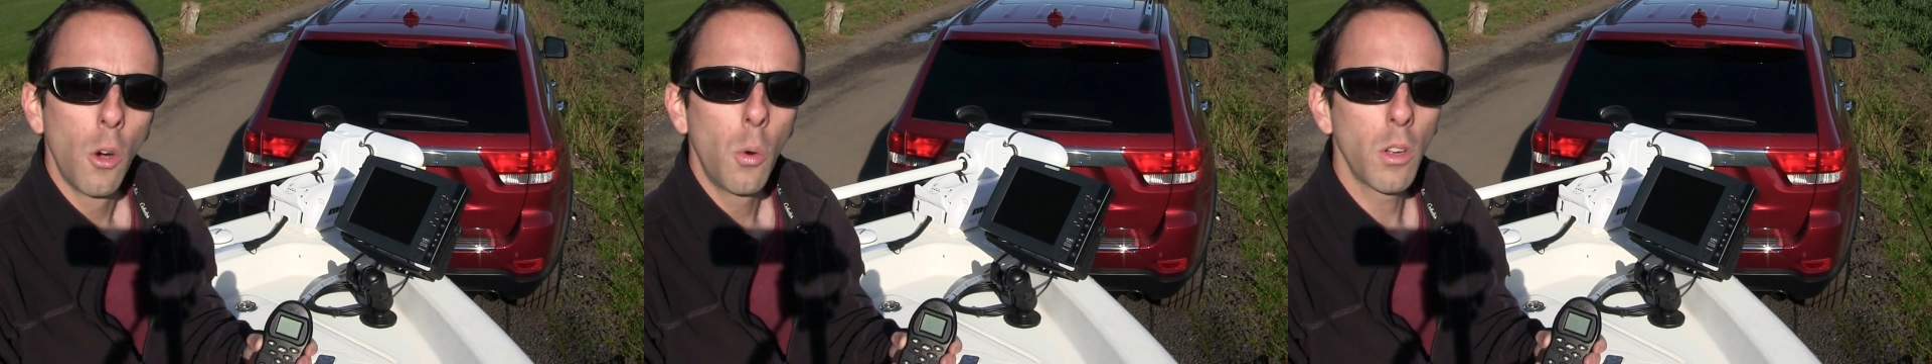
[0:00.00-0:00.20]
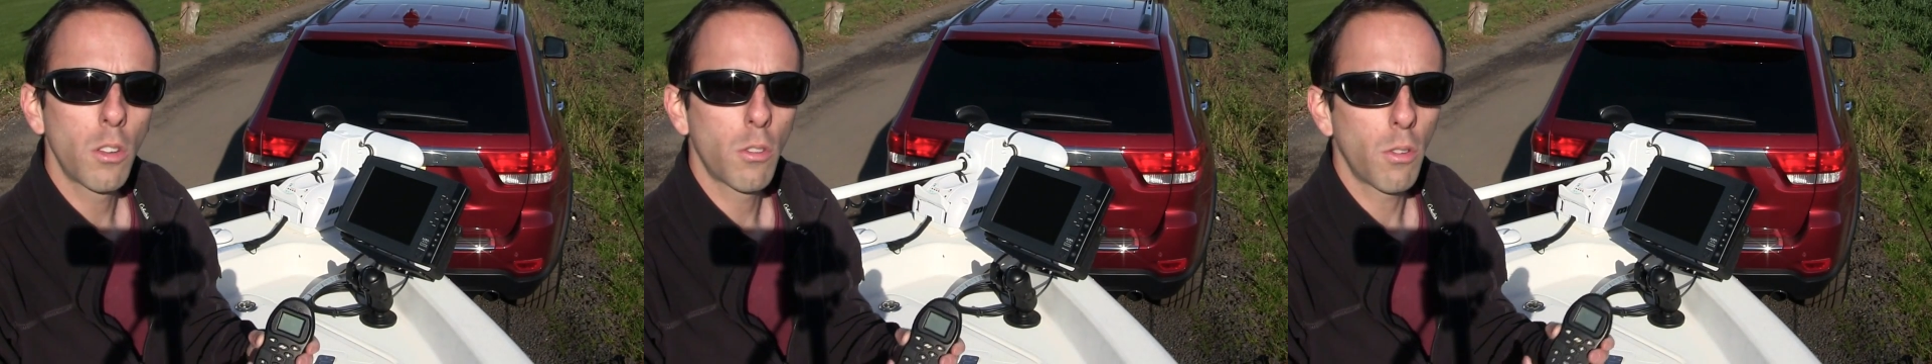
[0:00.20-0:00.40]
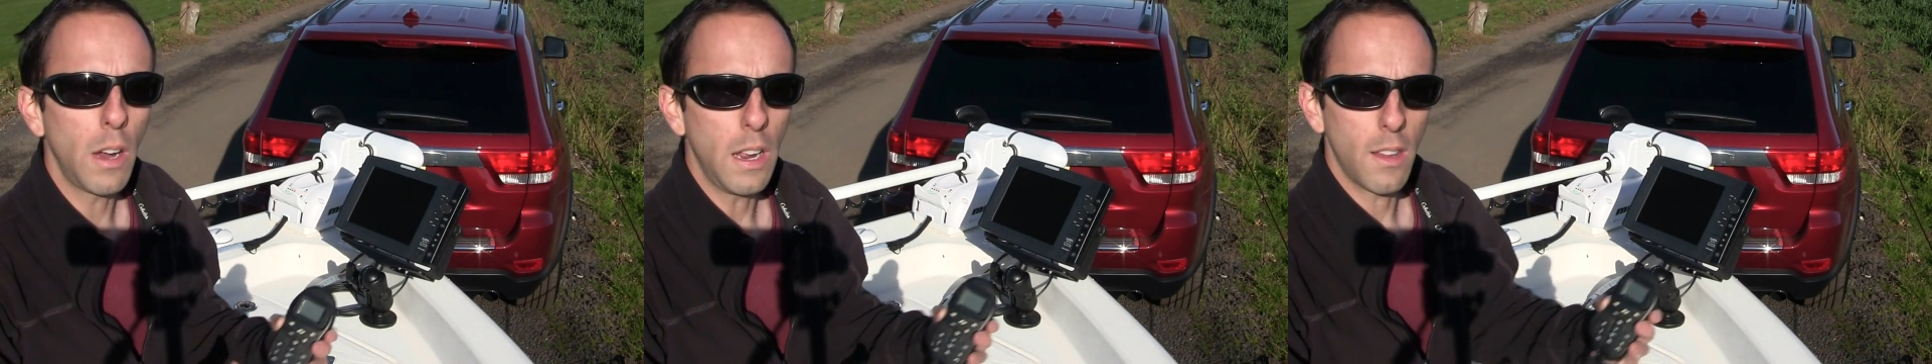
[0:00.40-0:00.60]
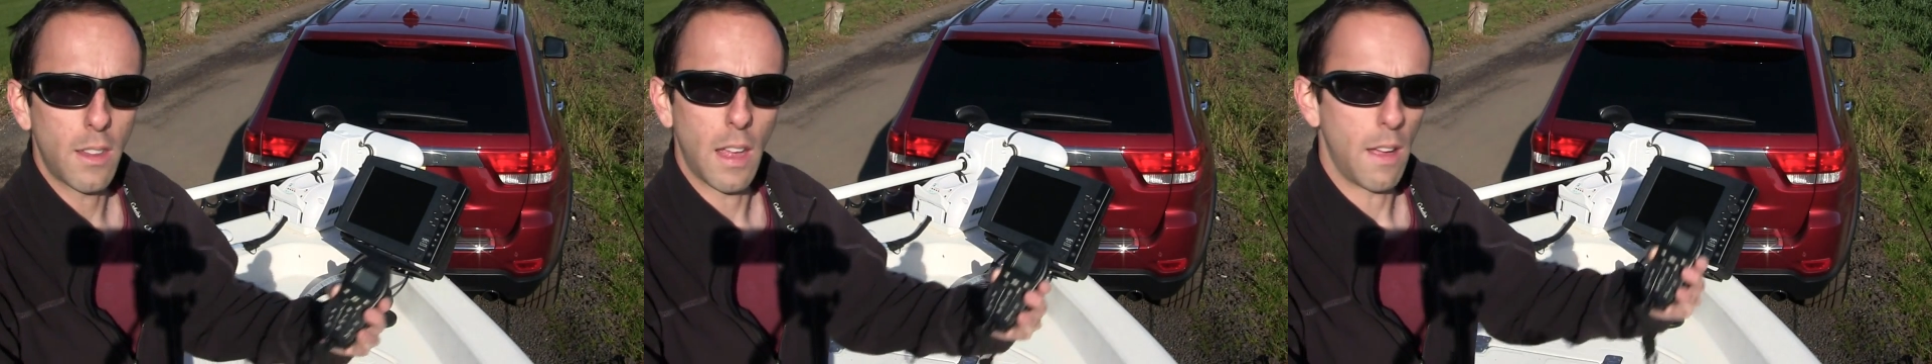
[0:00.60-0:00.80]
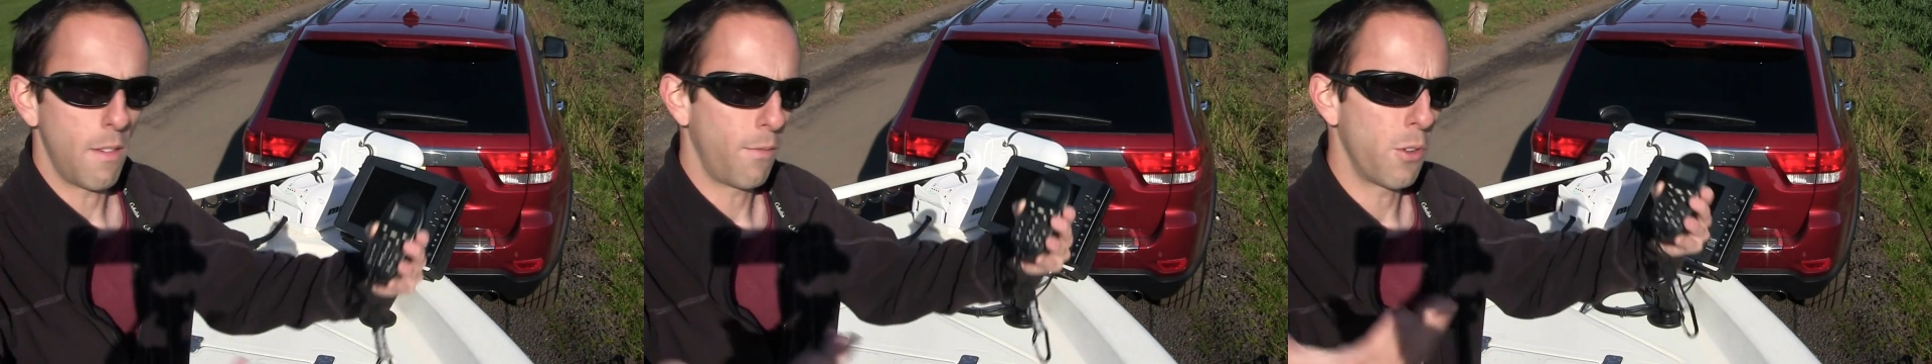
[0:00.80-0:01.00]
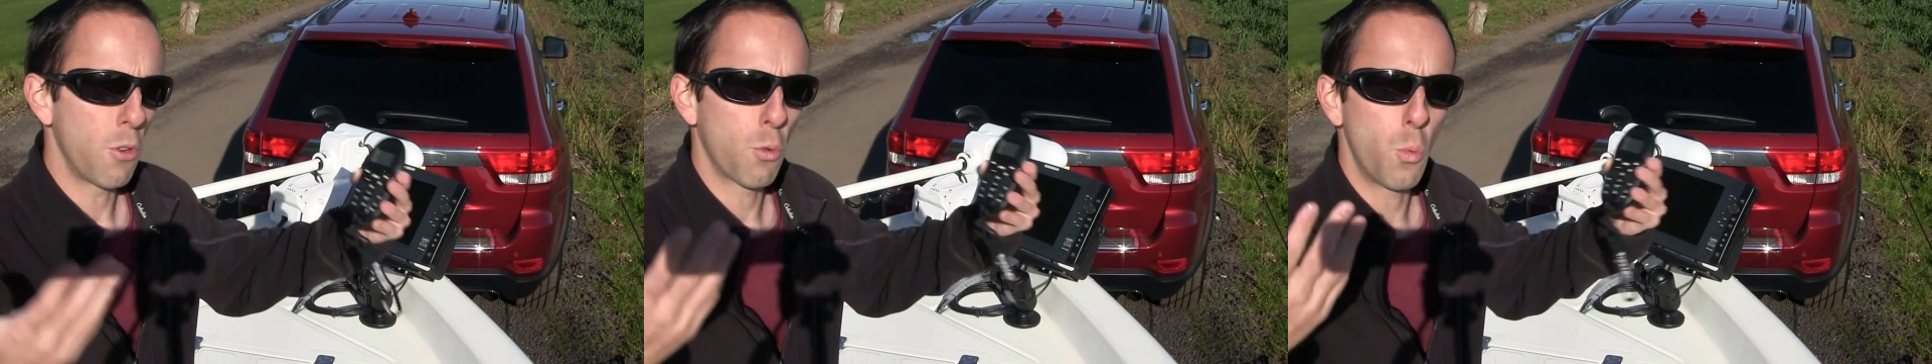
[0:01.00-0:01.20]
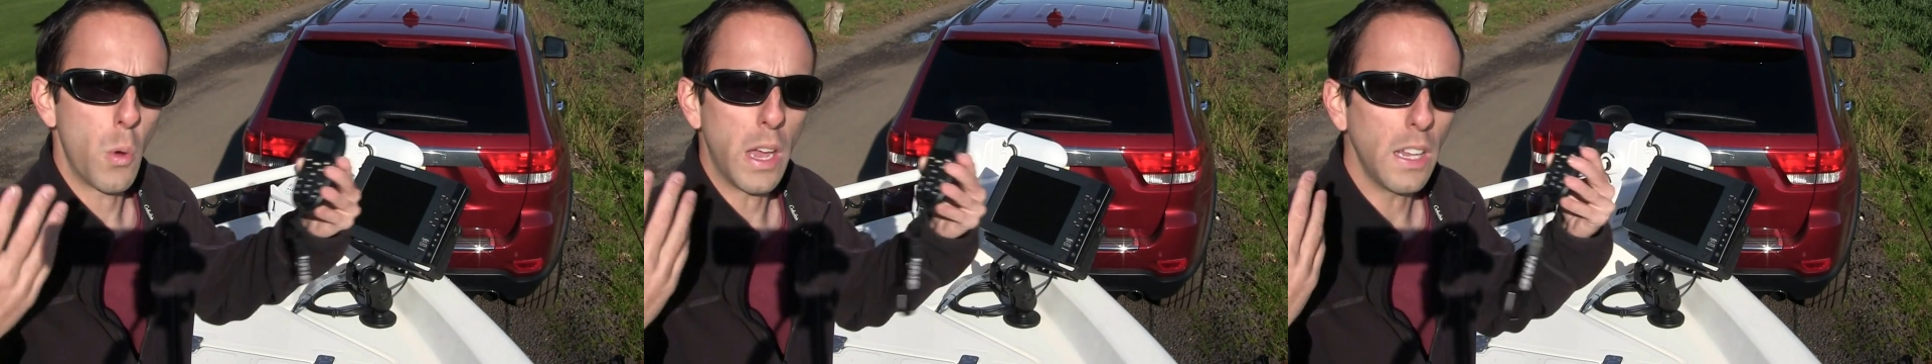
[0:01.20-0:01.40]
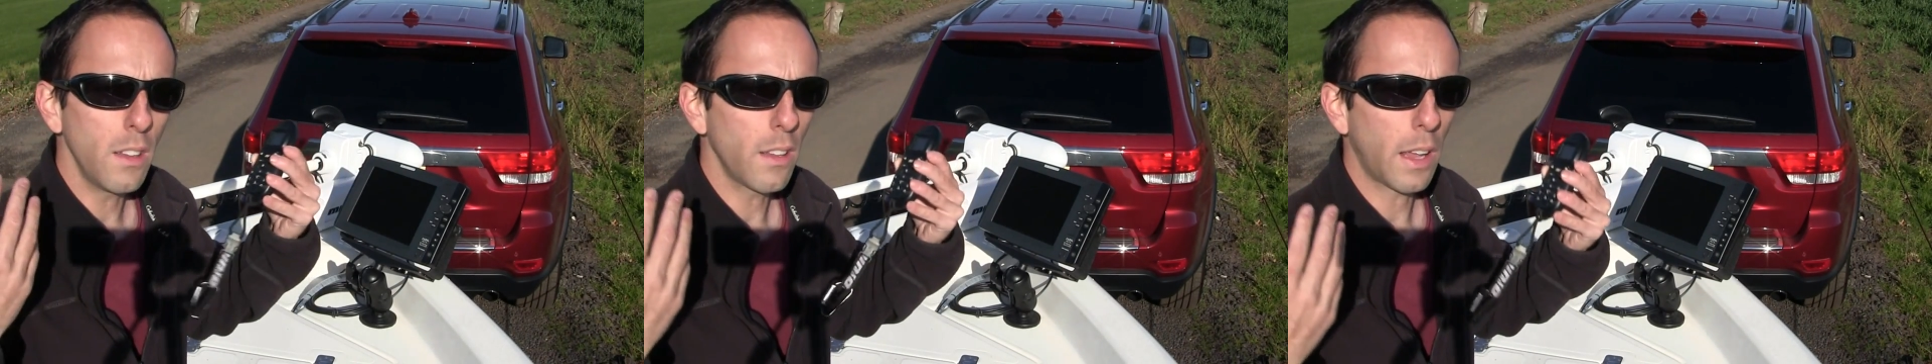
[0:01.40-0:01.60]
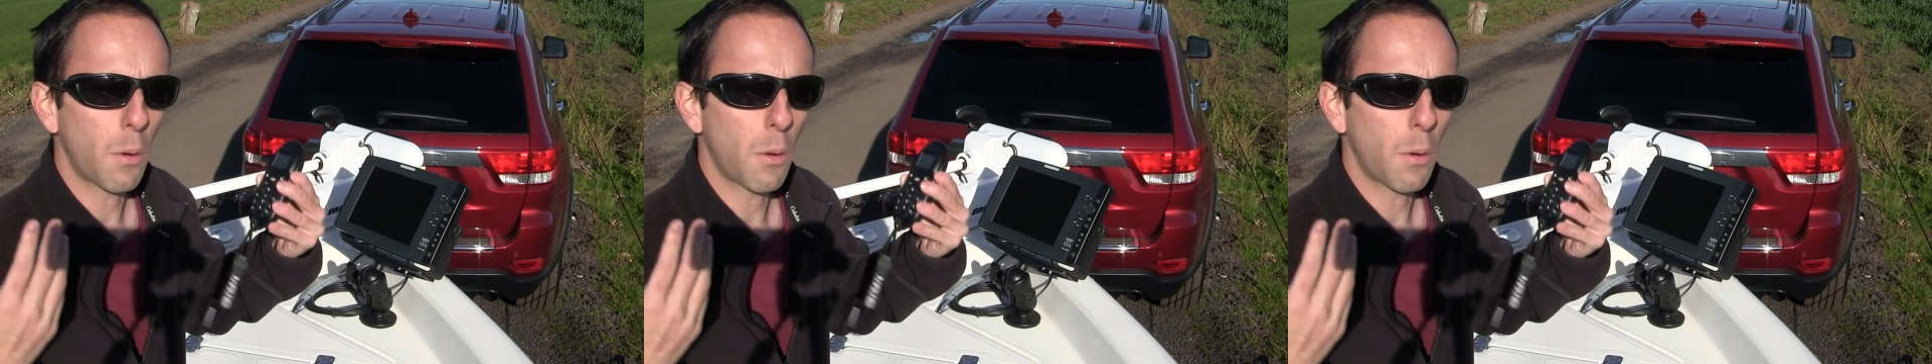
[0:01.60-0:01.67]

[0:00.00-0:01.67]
What's great is that if there's wind,